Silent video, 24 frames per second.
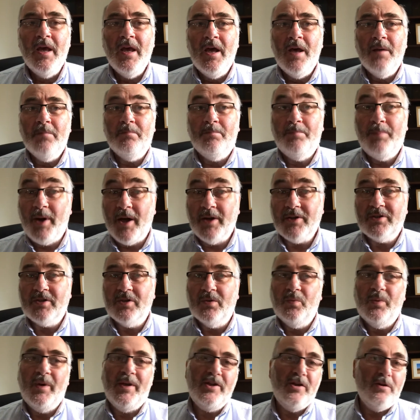
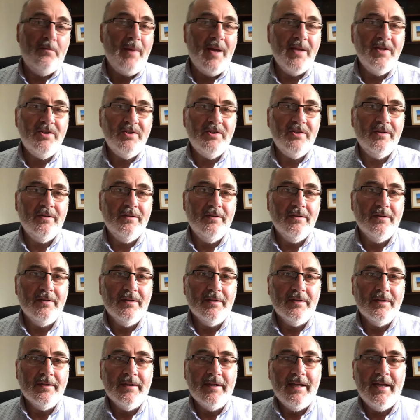But when you mention
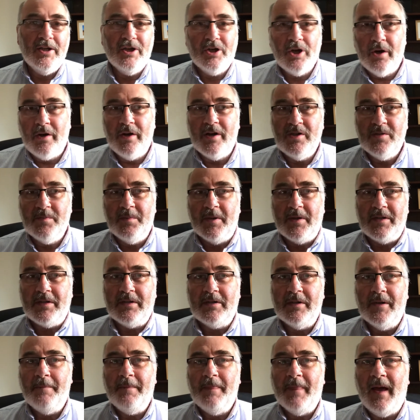encouragement
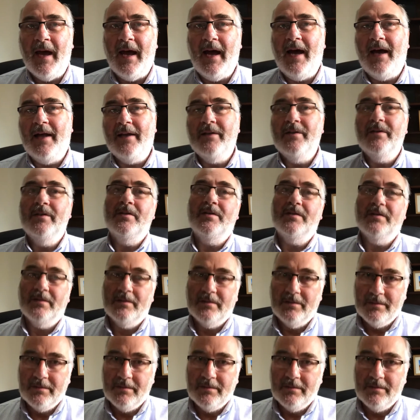and